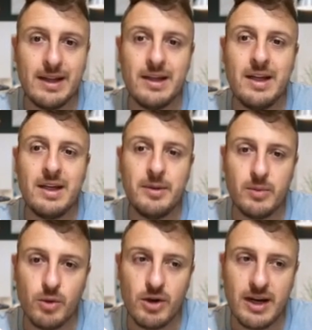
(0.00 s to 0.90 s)
a little
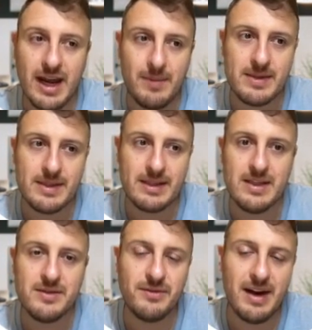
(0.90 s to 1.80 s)
bit more games, at
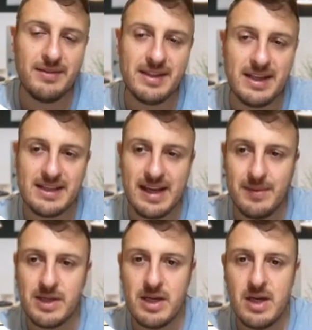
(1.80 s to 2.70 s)
least five, six
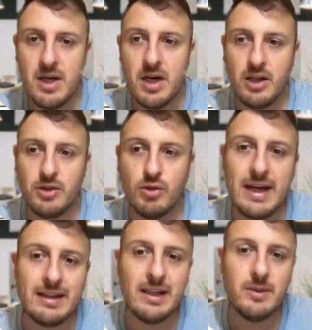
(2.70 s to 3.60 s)
games, uh, to
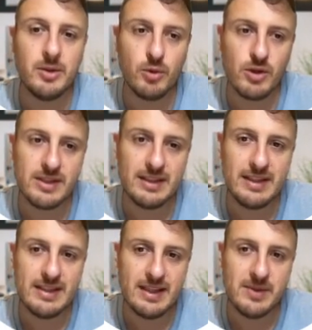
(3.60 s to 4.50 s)
get a little bit more
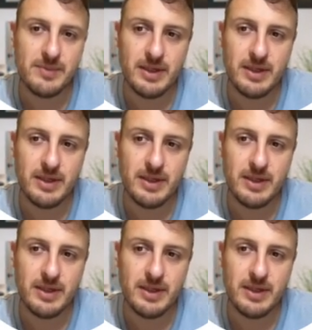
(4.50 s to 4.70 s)
statistics.